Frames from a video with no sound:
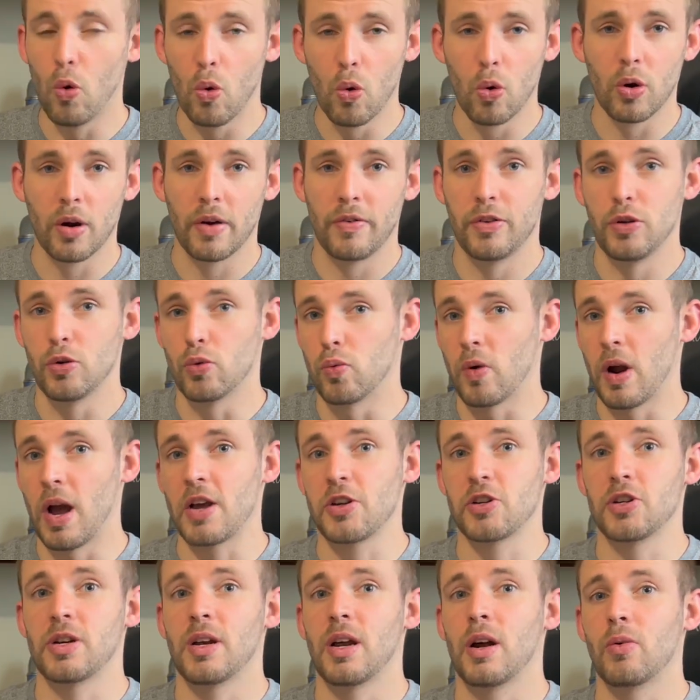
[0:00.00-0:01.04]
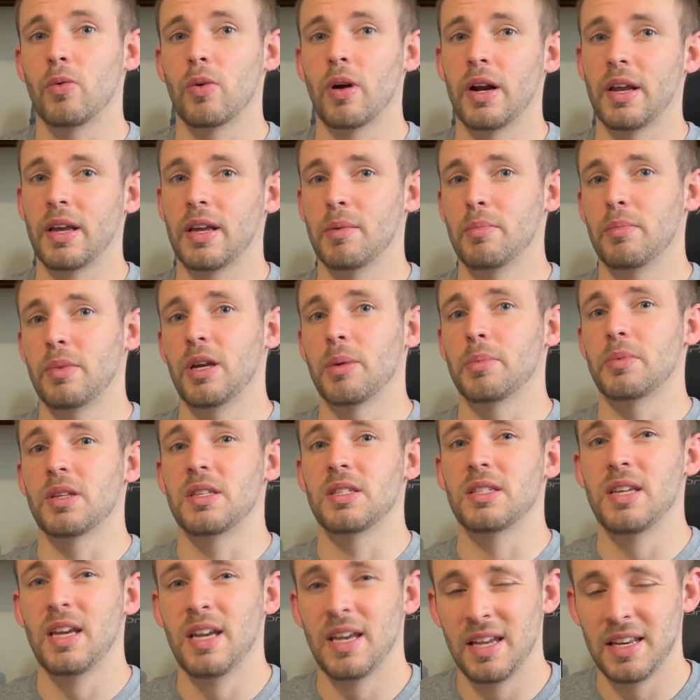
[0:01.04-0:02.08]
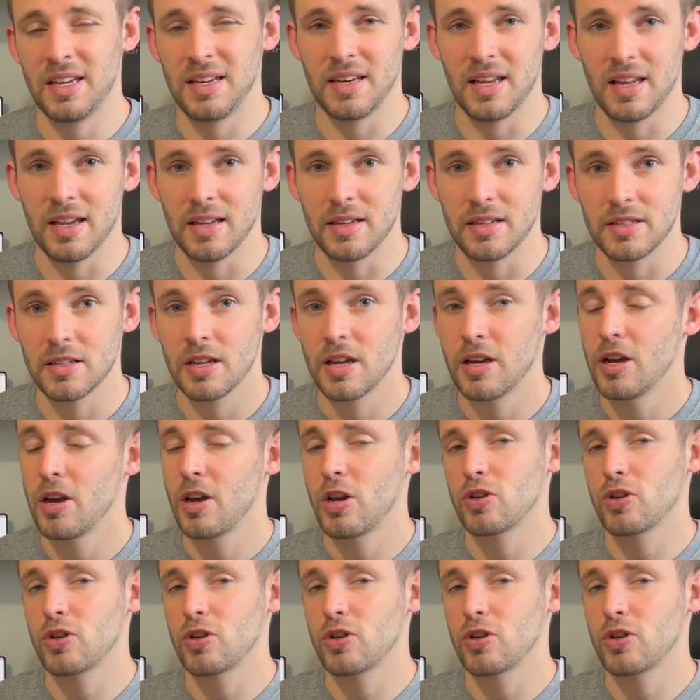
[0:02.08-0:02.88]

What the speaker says: Or if you ration it out right, it can be up to 10 days.